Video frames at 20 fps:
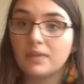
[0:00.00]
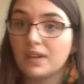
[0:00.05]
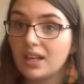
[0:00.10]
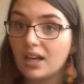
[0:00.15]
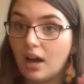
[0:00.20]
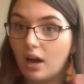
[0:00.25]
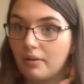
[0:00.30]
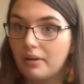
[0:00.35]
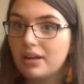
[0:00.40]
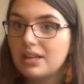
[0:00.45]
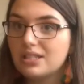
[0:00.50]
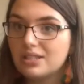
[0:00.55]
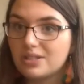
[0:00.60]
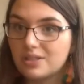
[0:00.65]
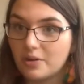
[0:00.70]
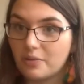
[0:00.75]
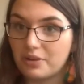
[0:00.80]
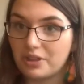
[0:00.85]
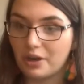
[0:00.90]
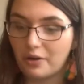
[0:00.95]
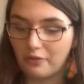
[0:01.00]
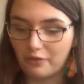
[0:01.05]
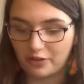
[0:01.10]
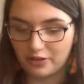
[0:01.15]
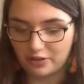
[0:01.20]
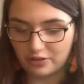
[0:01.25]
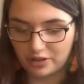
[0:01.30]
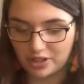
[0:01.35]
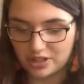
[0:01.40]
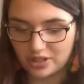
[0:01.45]
All right, so without
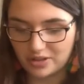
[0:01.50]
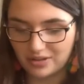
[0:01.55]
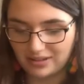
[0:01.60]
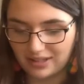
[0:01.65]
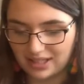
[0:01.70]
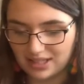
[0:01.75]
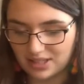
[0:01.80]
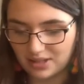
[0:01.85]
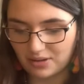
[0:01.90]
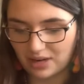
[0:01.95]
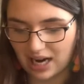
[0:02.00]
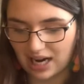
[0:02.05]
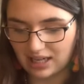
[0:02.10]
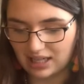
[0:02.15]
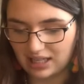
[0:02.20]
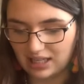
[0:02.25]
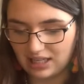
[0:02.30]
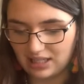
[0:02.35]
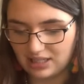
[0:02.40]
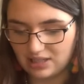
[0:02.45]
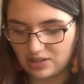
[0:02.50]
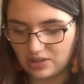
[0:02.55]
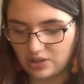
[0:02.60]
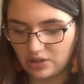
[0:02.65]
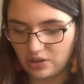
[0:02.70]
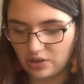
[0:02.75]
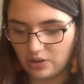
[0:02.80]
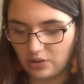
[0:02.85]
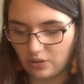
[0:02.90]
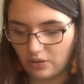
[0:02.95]
further ado, let's crack
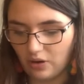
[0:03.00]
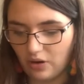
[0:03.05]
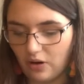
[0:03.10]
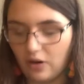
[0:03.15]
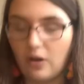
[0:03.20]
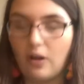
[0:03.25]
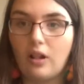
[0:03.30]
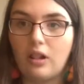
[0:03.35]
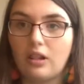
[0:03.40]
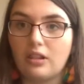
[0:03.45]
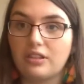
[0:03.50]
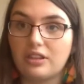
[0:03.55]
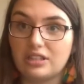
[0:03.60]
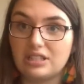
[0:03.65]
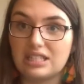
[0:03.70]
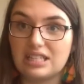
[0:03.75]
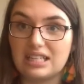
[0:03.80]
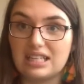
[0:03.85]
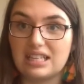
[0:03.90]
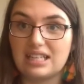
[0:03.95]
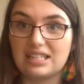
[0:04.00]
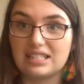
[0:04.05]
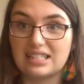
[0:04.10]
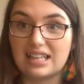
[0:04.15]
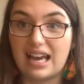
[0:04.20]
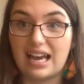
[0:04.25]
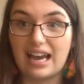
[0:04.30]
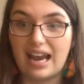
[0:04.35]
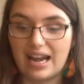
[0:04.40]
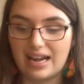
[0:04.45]
into all the teas
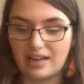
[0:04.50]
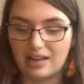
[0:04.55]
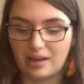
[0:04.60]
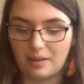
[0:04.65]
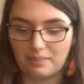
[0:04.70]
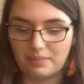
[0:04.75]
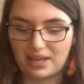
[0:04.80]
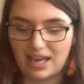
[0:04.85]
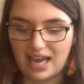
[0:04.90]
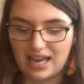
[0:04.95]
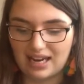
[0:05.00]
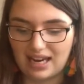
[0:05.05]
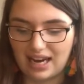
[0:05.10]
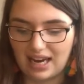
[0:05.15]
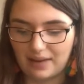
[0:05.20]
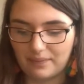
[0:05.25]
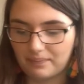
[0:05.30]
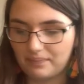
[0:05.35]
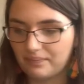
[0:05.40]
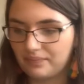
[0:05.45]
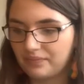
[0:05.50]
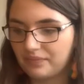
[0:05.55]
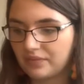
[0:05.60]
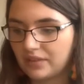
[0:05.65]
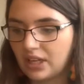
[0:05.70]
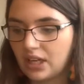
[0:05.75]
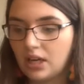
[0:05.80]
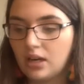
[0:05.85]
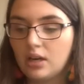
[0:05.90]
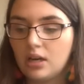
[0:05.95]
I ended up getting.
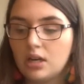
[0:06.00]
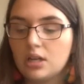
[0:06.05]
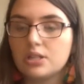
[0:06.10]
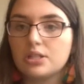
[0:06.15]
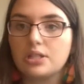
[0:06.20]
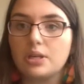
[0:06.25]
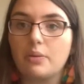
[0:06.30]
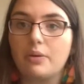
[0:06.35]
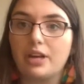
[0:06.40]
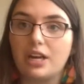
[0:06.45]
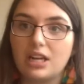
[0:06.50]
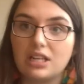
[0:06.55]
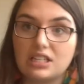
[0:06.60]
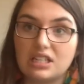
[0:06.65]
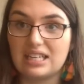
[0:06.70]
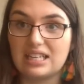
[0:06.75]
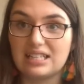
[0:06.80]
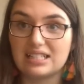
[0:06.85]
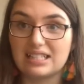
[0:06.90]
So what I did